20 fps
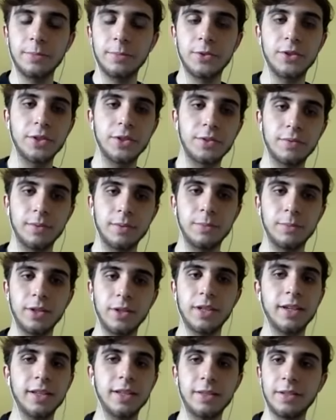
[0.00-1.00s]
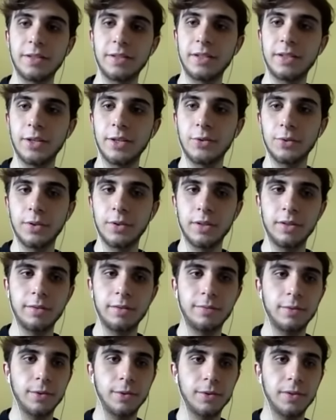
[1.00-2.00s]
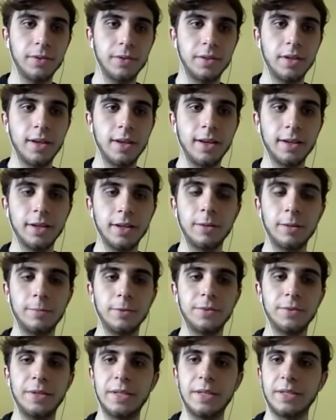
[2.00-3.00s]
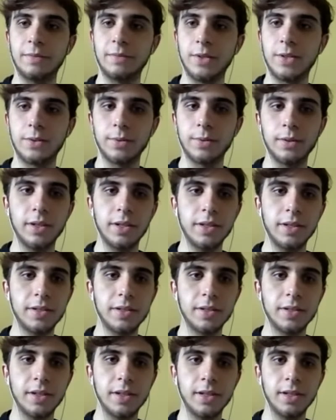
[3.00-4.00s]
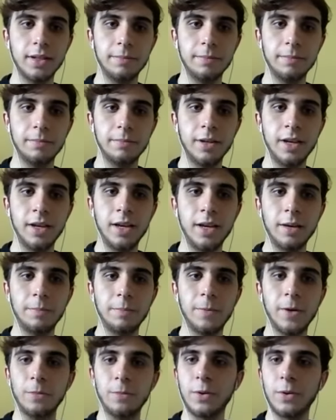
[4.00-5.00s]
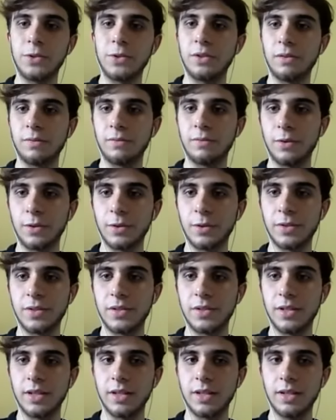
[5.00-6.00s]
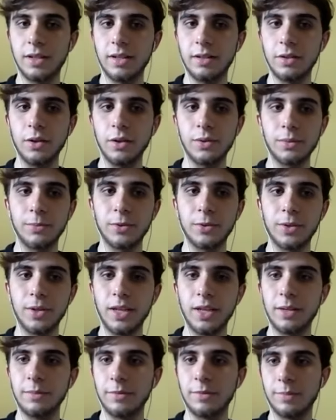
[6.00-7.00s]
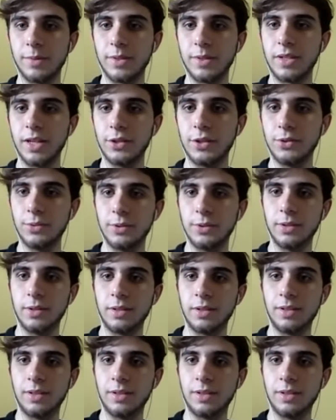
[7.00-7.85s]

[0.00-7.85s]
just from looking at the schedule in the first couple of days of its release. Ben, what's your first notable game from the schedule?